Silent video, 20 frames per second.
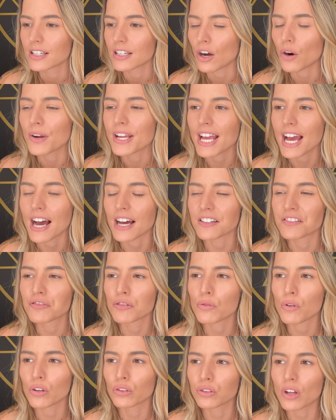Oh yeah,
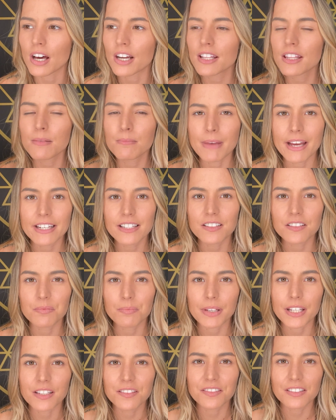so a lot of the mantis
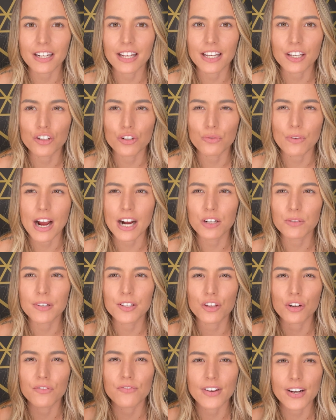beings that I interact
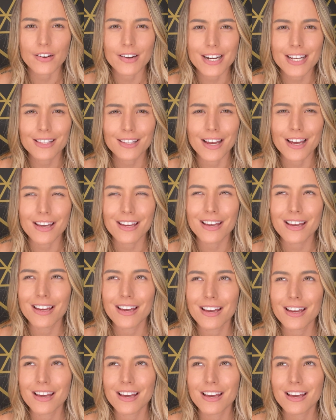with are very like
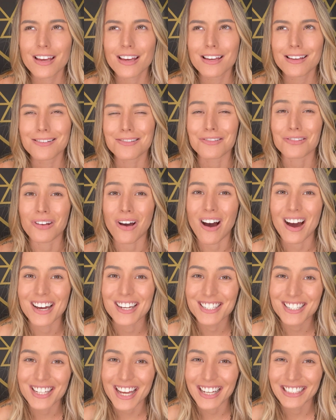
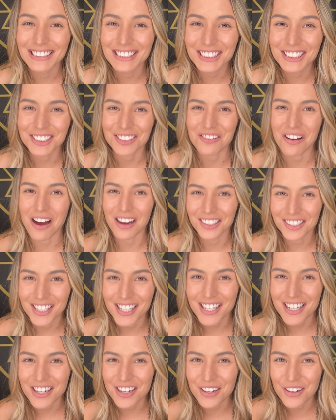non-dense,
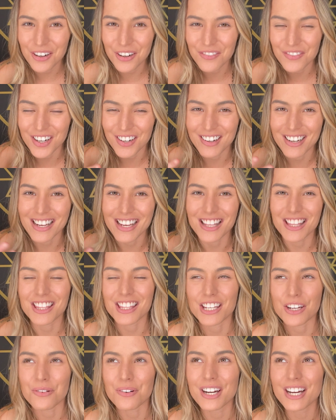non-linear, very
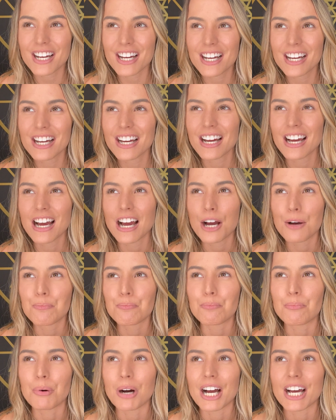etheric.
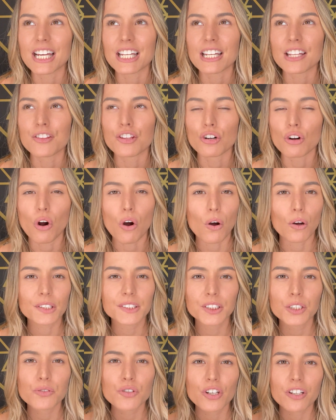But they're
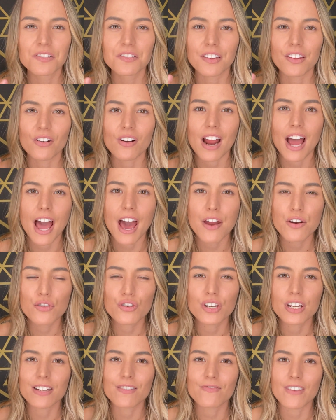also just their
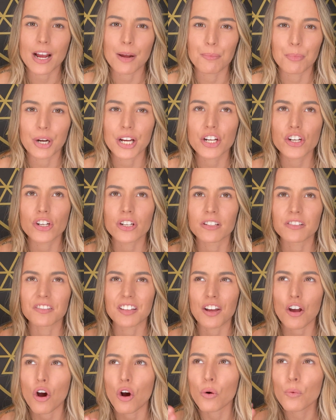energy and vibrations,
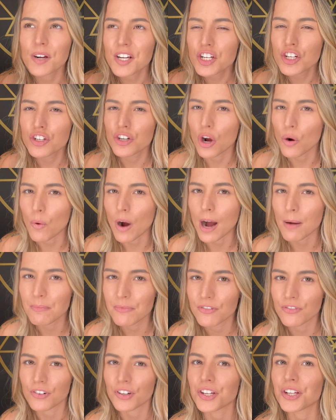they always show up
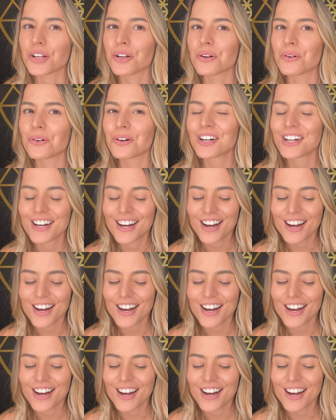for you,